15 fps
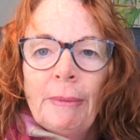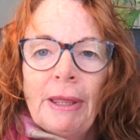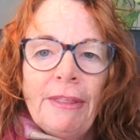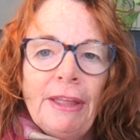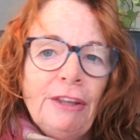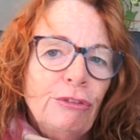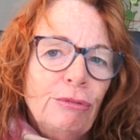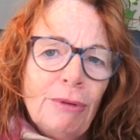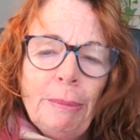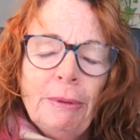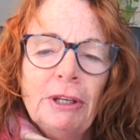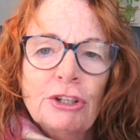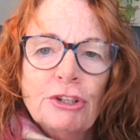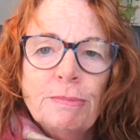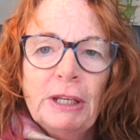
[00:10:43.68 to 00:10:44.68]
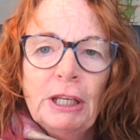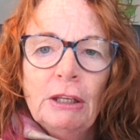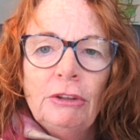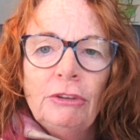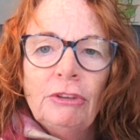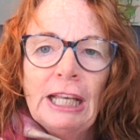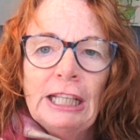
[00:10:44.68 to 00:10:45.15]
That's rubbish,
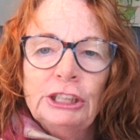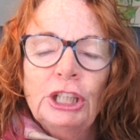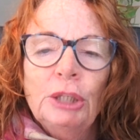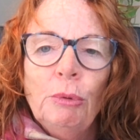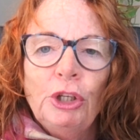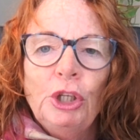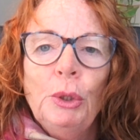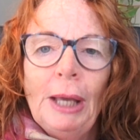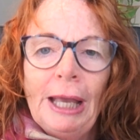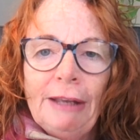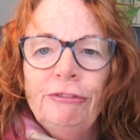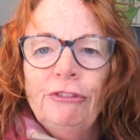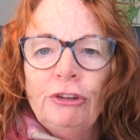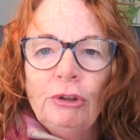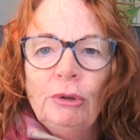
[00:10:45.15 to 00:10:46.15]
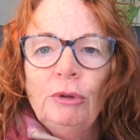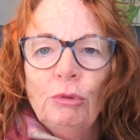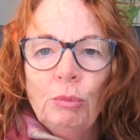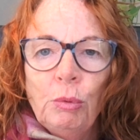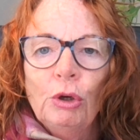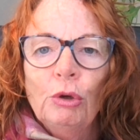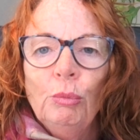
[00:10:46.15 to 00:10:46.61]
because actually what you have to do
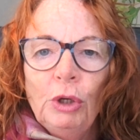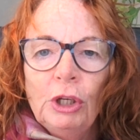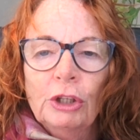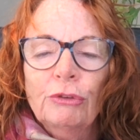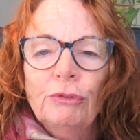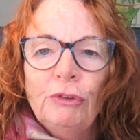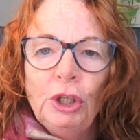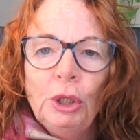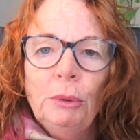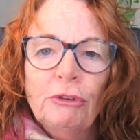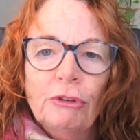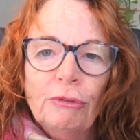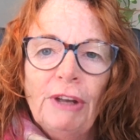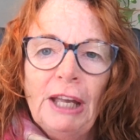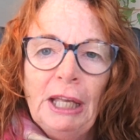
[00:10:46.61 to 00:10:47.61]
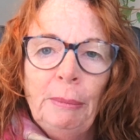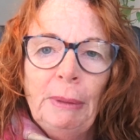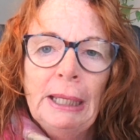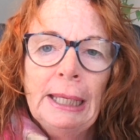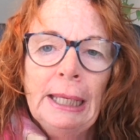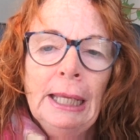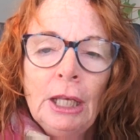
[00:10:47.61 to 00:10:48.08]
is what works for you as a family.